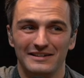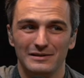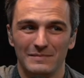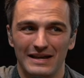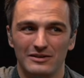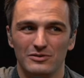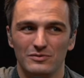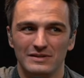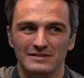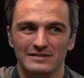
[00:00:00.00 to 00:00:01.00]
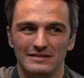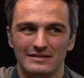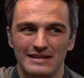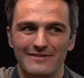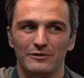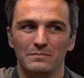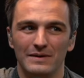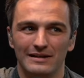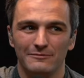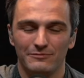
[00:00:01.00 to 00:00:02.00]
a man who has never
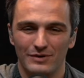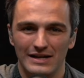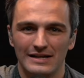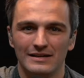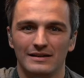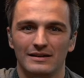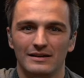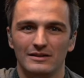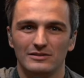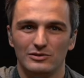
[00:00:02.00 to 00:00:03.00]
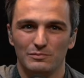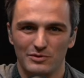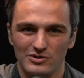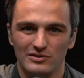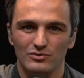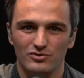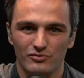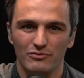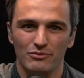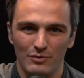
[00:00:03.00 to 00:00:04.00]
been afraid to pursue
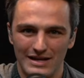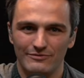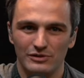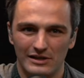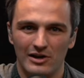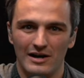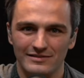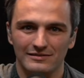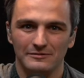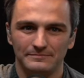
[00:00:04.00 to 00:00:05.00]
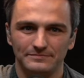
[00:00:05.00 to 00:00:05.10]
truth, whatever the cost.